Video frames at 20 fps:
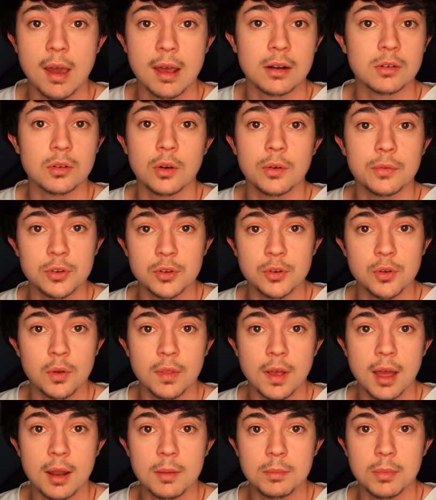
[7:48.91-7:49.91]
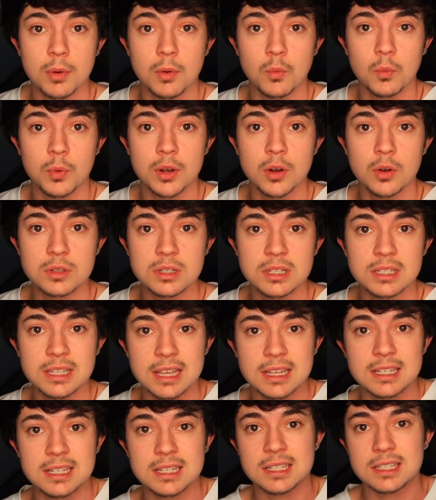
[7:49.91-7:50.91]
I don't know if you know that, but we don't
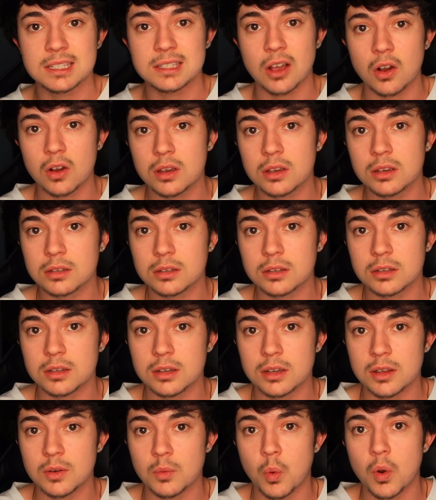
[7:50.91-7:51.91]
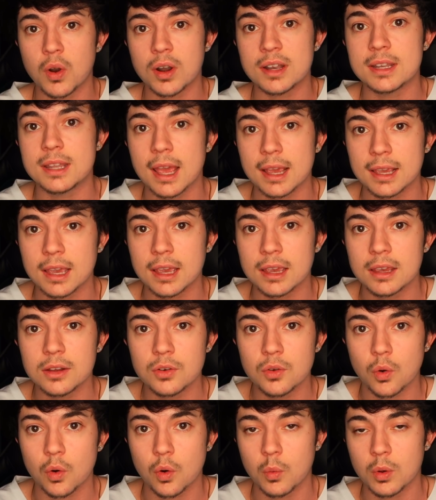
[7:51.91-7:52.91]
stay stuck in one
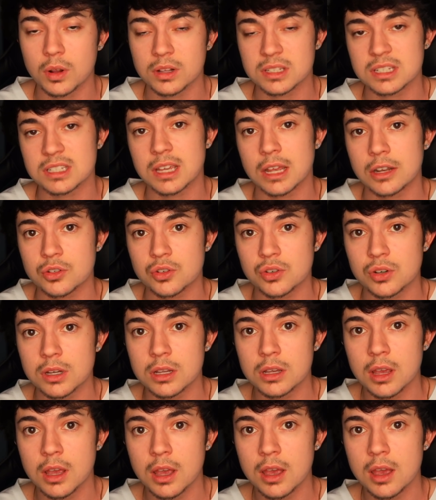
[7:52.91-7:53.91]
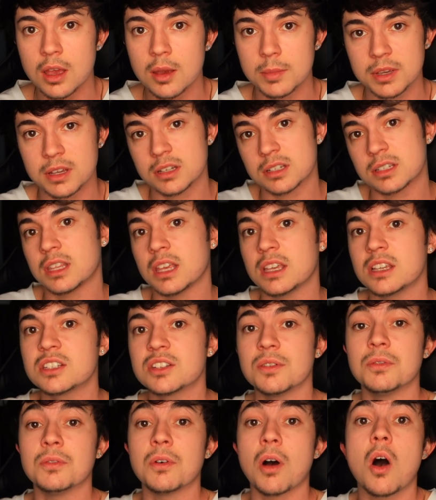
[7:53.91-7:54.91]
decade or one century because things
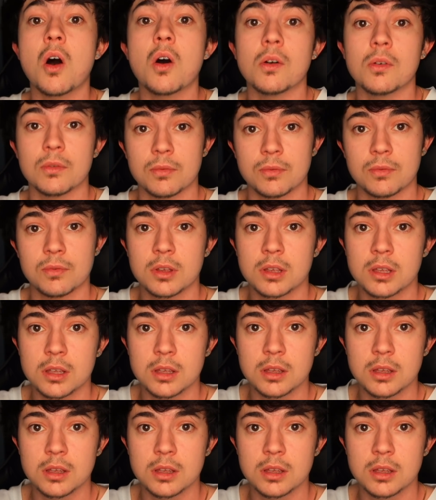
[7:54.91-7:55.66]
evolve.